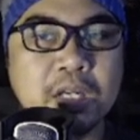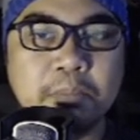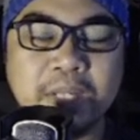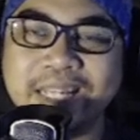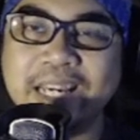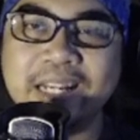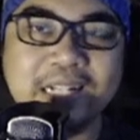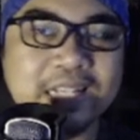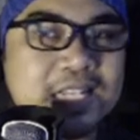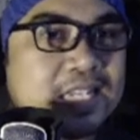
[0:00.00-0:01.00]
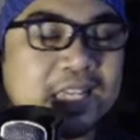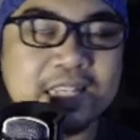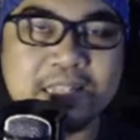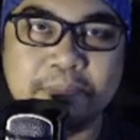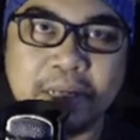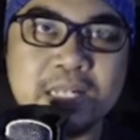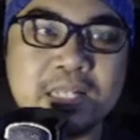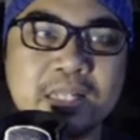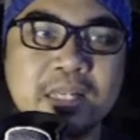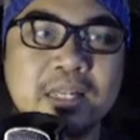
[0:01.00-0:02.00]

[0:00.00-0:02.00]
But again, Alicia is a must.